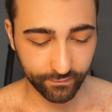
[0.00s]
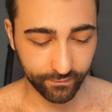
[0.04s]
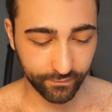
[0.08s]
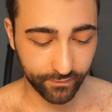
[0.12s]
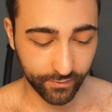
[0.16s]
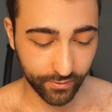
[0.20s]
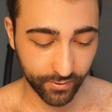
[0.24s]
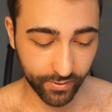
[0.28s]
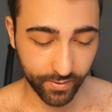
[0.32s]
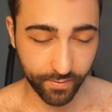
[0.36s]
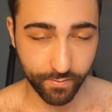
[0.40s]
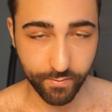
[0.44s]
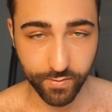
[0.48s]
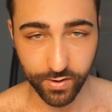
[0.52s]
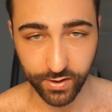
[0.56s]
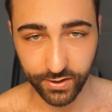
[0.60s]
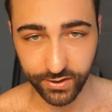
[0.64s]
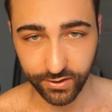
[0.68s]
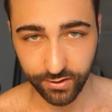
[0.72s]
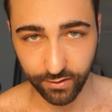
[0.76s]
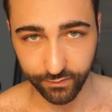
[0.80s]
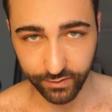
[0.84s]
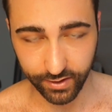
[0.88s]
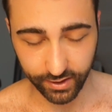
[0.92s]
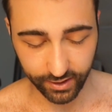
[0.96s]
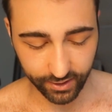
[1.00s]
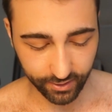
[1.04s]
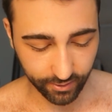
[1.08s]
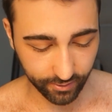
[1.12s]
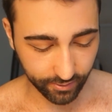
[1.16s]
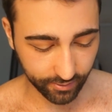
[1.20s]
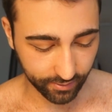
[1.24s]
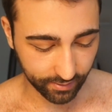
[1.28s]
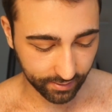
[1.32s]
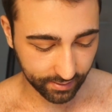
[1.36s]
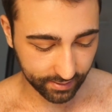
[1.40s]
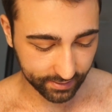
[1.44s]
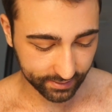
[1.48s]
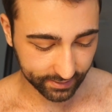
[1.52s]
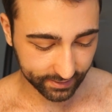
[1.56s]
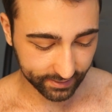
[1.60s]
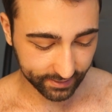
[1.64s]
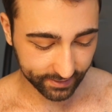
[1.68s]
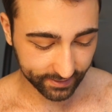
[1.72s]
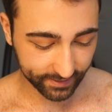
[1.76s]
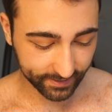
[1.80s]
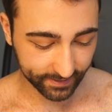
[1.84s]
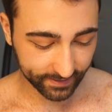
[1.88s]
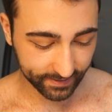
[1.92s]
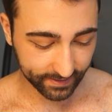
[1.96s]
For most of the
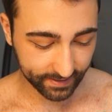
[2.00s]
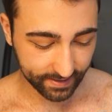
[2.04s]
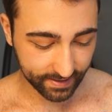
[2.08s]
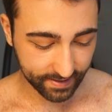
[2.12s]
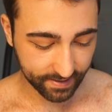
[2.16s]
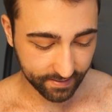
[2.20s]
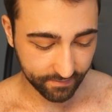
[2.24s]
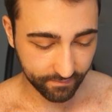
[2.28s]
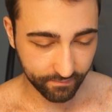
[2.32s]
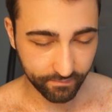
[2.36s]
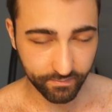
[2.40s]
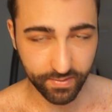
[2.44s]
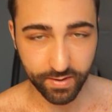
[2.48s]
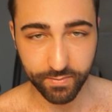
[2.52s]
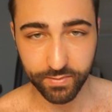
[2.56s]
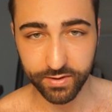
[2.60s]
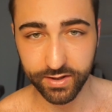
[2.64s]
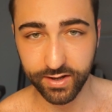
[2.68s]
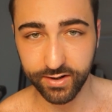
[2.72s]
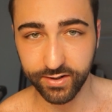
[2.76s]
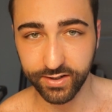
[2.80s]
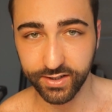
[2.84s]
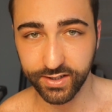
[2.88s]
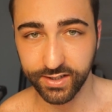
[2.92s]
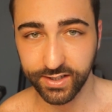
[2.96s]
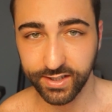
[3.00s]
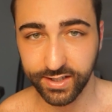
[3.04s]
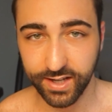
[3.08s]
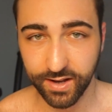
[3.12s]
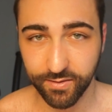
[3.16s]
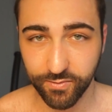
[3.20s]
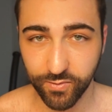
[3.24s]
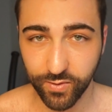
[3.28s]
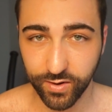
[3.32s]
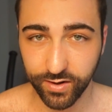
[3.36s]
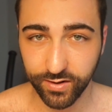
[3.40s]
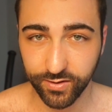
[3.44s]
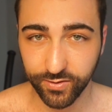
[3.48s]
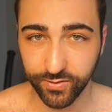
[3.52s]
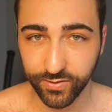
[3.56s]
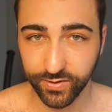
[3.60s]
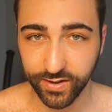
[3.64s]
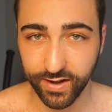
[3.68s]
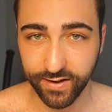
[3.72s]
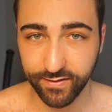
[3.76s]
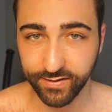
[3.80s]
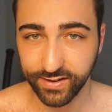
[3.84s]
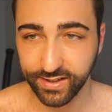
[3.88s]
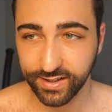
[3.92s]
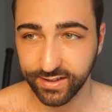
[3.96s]
girls, maybe there is someone who
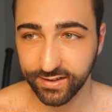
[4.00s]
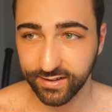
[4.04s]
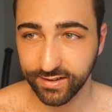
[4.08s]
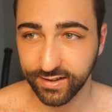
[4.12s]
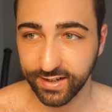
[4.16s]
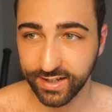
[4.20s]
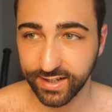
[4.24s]
has